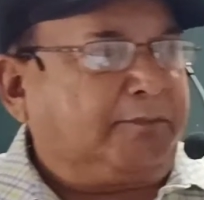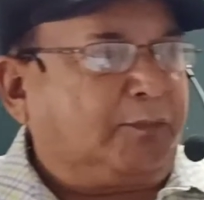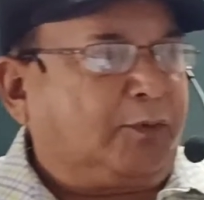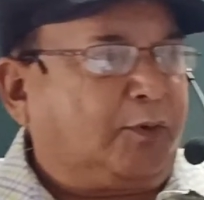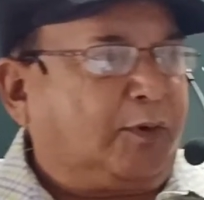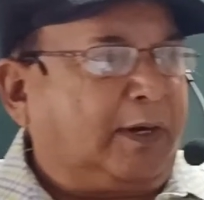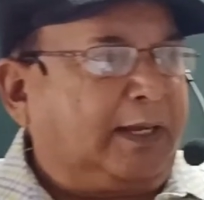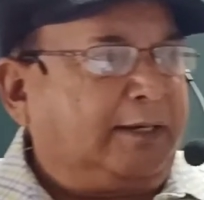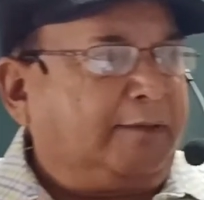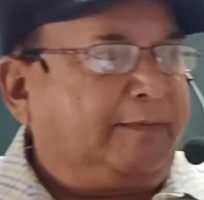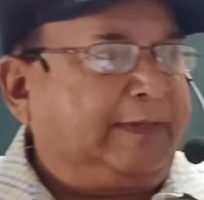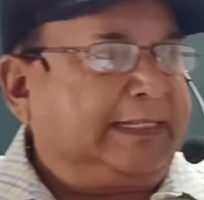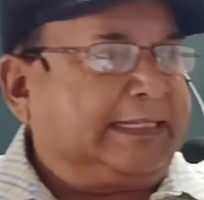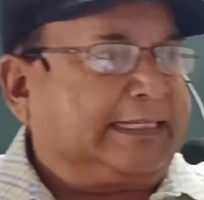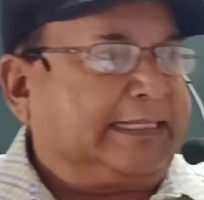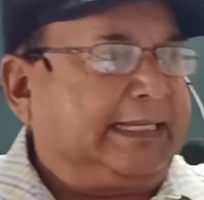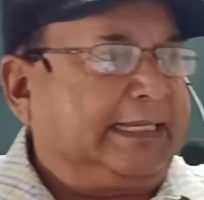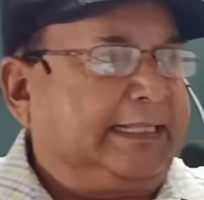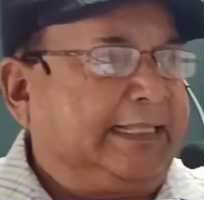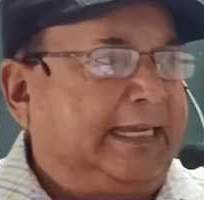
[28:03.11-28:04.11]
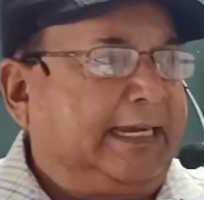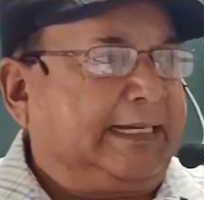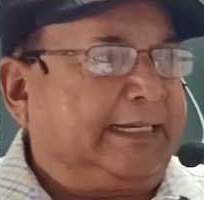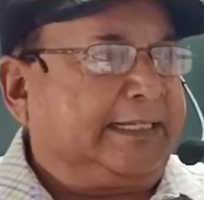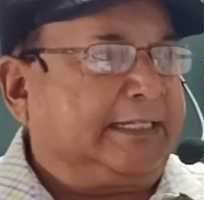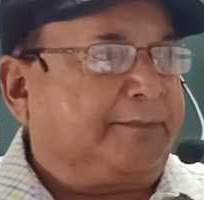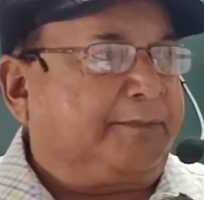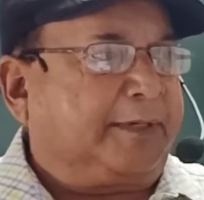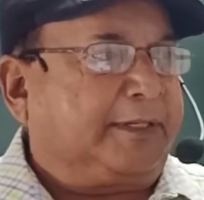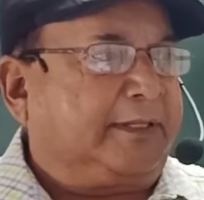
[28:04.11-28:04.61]
Mohan will say that
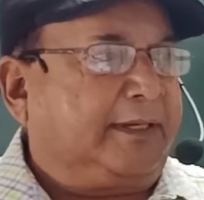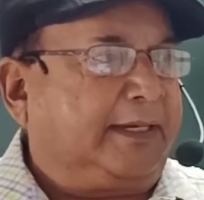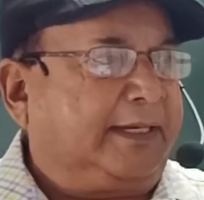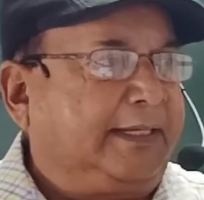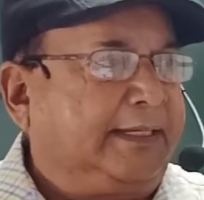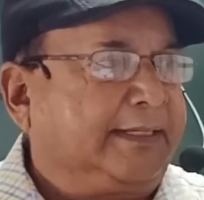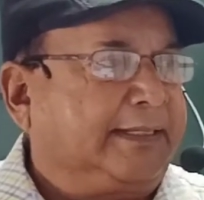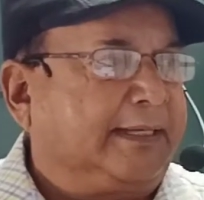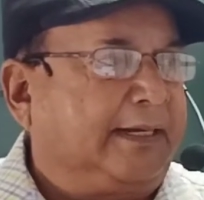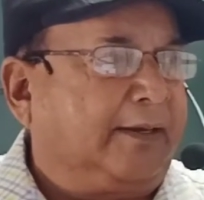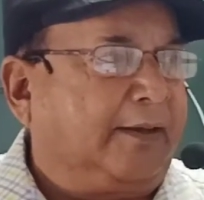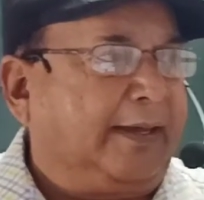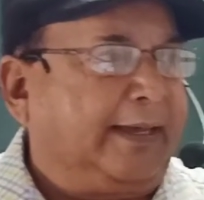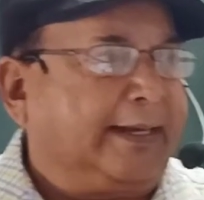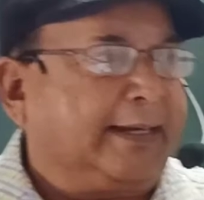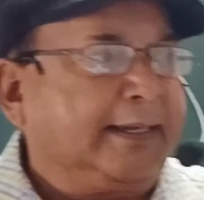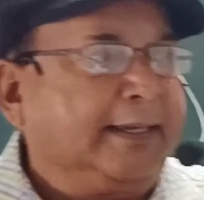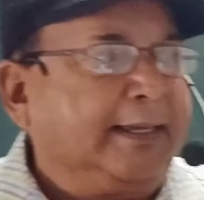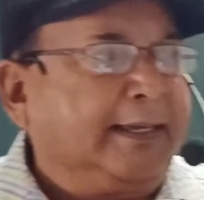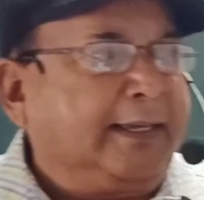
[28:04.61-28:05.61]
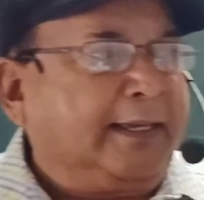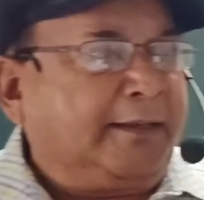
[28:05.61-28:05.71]
his brother is a lawyer.